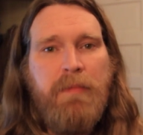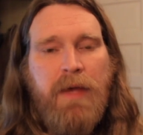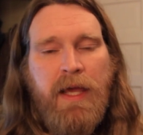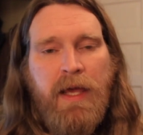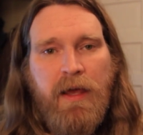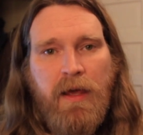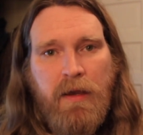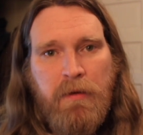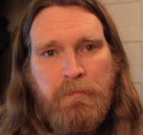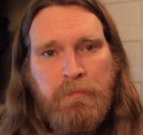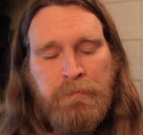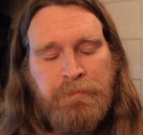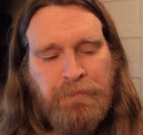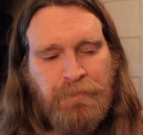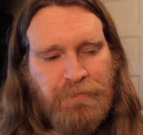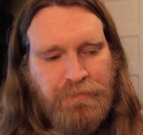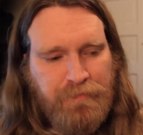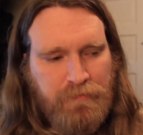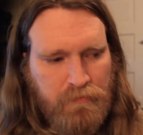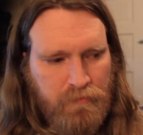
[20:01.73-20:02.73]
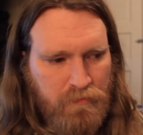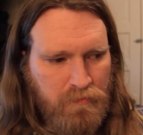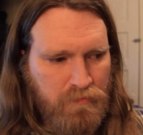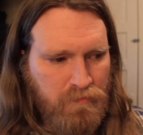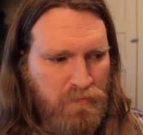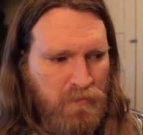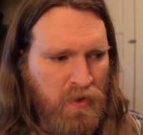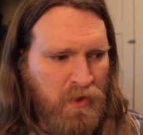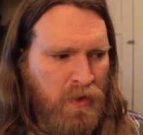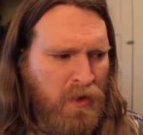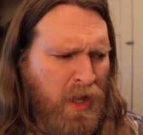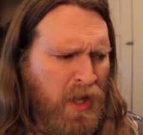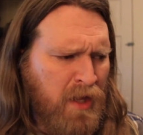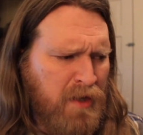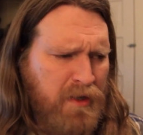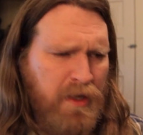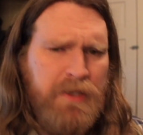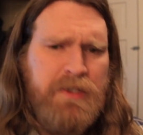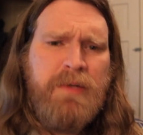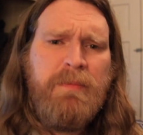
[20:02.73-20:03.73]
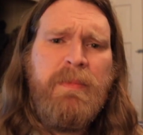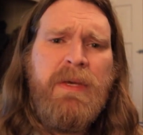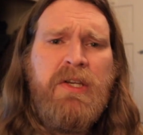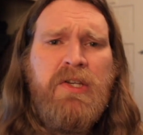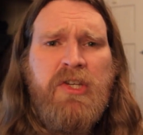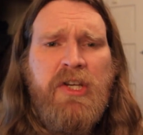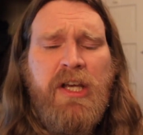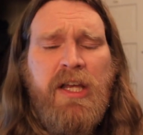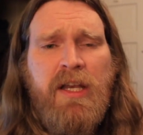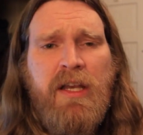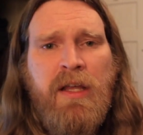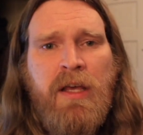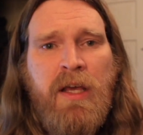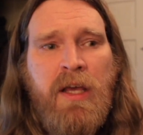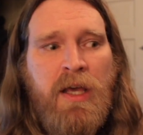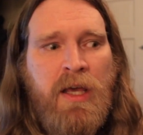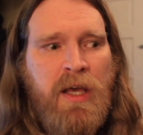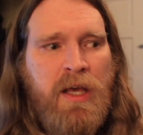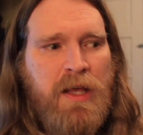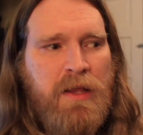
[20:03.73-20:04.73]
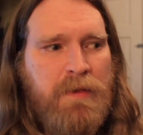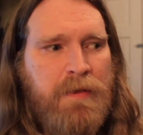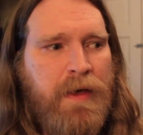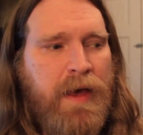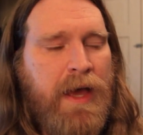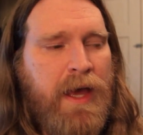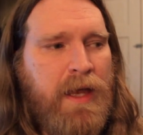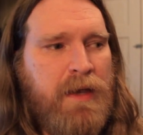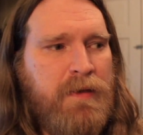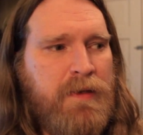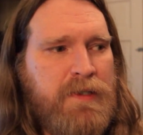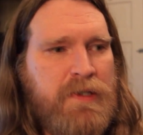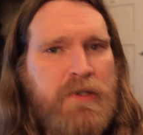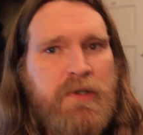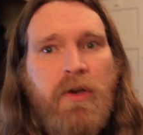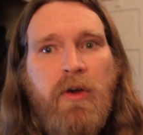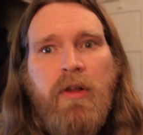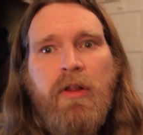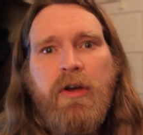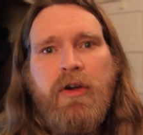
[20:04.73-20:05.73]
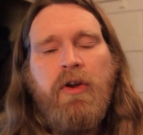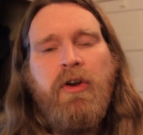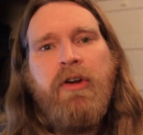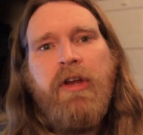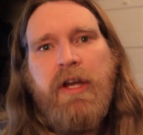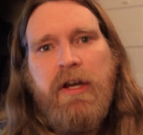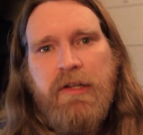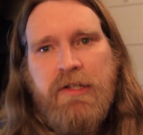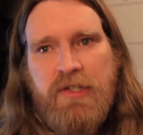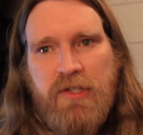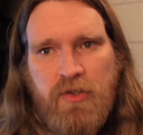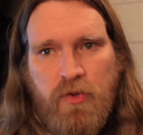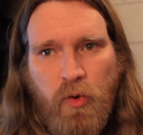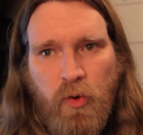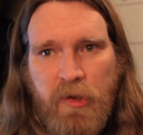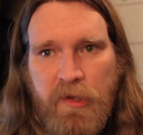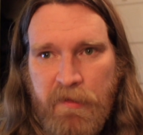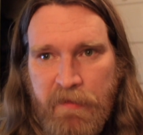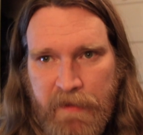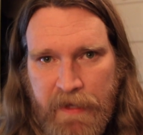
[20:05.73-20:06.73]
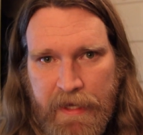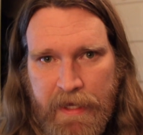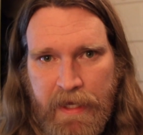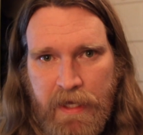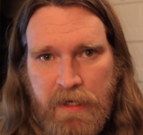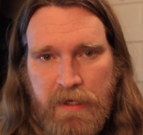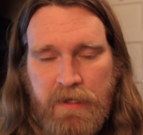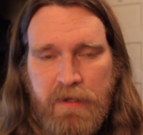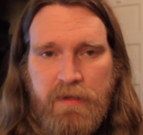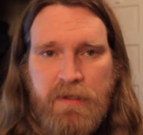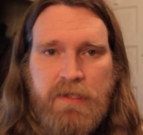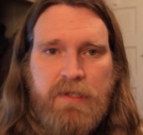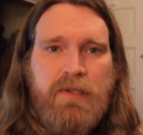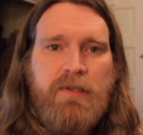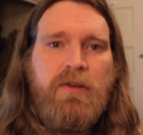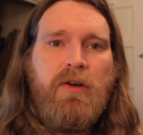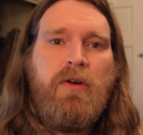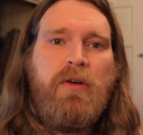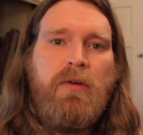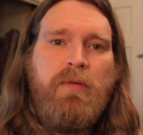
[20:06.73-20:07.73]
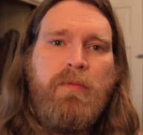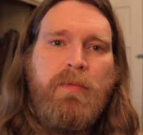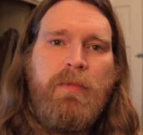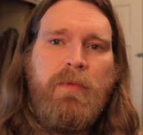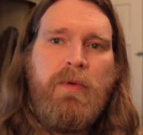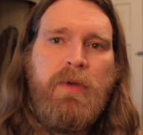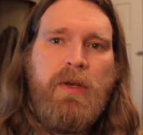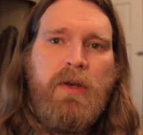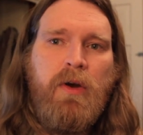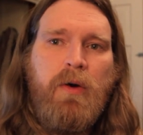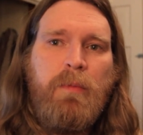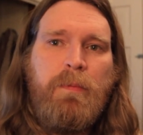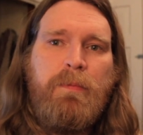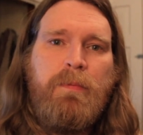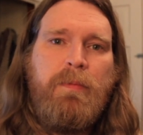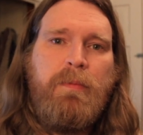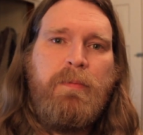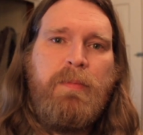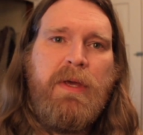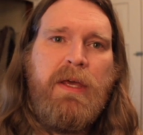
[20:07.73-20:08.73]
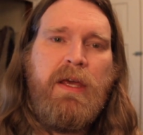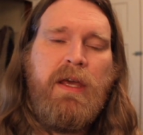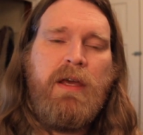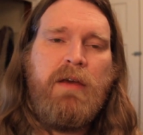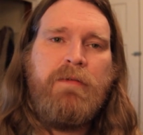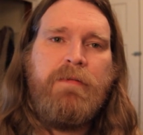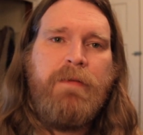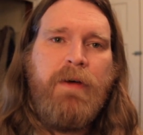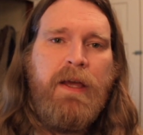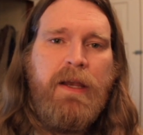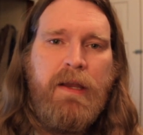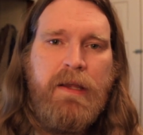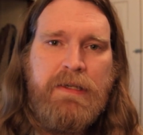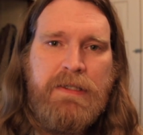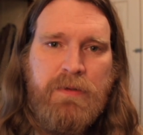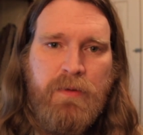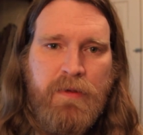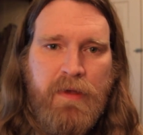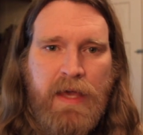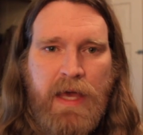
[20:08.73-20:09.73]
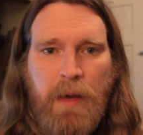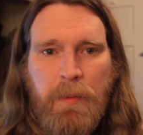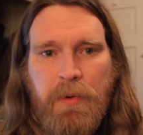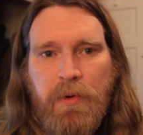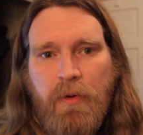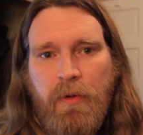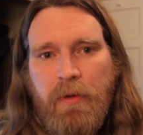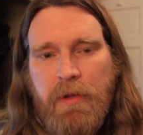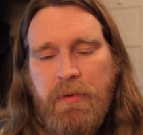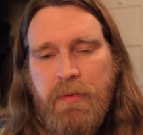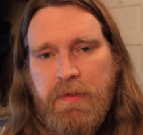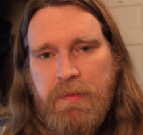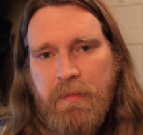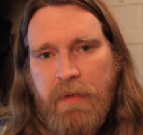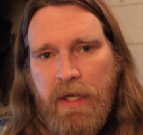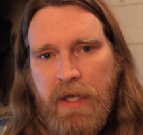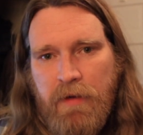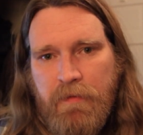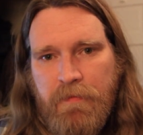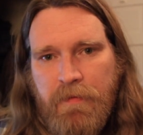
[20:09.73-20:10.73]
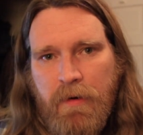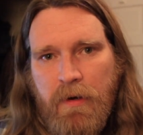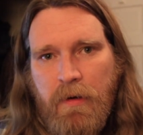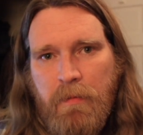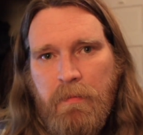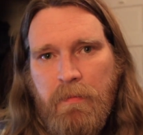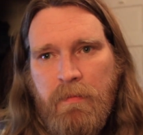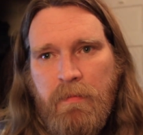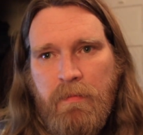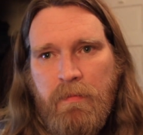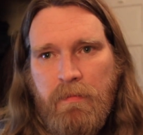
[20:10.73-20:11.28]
man. Not to mention that this is all occurring on stolen land. This is all, being financed with capital that was made from